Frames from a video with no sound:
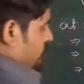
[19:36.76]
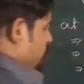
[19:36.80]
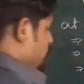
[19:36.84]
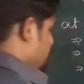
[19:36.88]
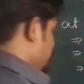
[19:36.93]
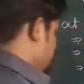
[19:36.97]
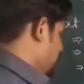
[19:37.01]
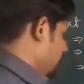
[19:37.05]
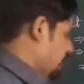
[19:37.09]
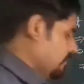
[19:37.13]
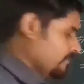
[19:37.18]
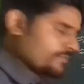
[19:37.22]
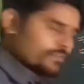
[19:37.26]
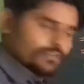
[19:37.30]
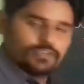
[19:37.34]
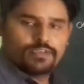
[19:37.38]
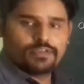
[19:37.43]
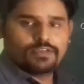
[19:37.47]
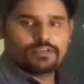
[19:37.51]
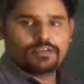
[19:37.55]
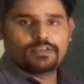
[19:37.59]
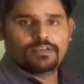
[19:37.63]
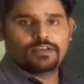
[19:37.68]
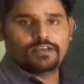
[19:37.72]
use of
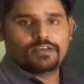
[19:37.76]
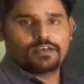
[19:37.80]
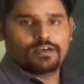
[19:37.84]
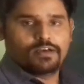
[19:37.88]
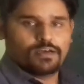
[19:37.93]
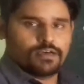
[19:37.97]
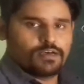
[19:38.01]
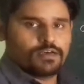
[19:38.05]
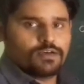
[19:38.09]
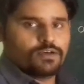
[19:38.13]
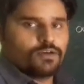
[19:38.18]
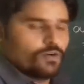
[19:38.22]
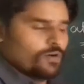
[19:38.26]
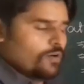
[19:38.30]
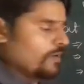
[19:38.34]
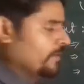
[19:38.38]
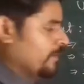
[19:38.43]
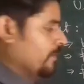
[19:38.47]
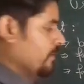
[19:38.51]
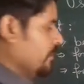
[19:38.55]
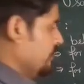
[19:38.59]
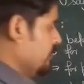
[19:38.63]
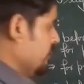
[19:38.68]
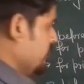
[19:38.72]

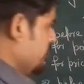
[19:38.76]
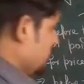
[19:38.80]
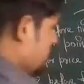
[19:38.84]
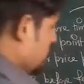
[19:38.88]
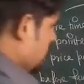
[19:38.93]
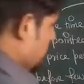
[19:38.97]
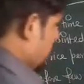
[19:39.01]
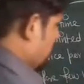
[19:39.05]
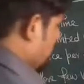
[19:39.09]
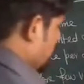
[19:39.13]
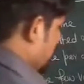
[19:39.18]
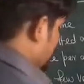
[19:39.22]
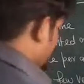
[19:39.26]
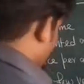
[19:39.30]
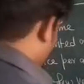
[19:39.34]
on. So